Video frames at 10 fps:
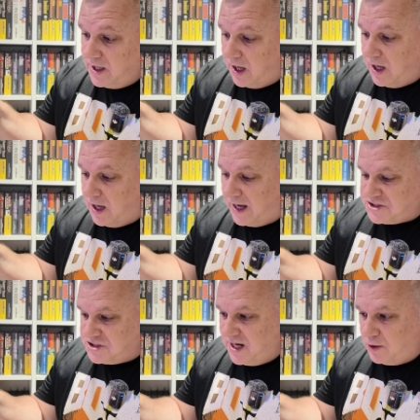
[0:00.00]

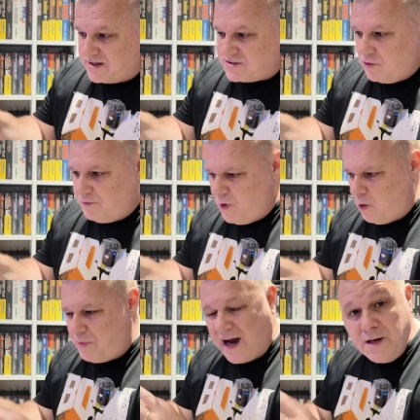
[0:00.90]
As you know, they're sort of more
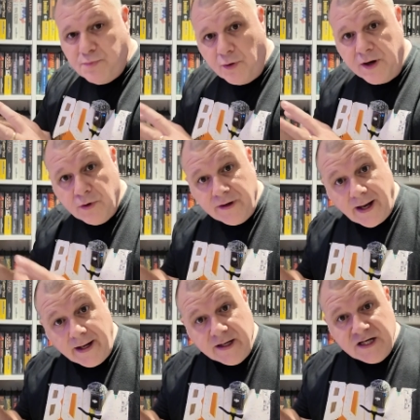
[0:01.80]
papery, wouldn't
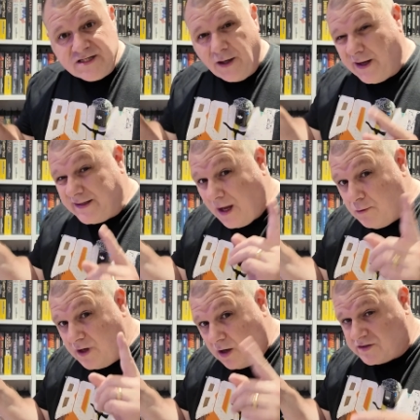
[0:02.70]
they? So they
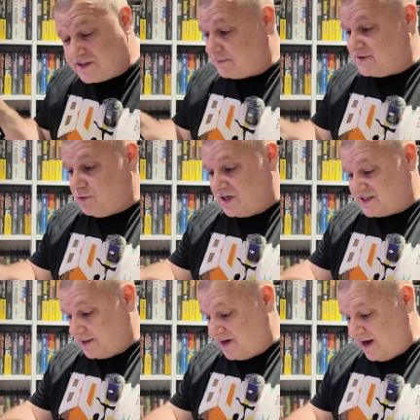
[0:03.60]
don't last up as well as
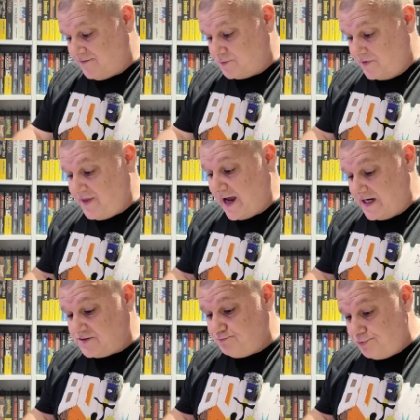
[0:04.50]
some of the others. But that
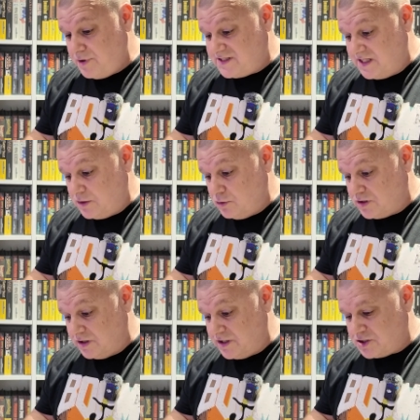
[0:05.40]
is pretty good
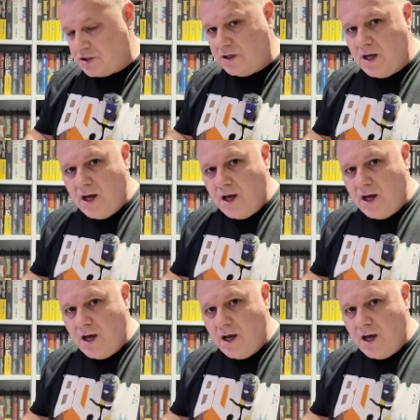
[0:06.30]
condition.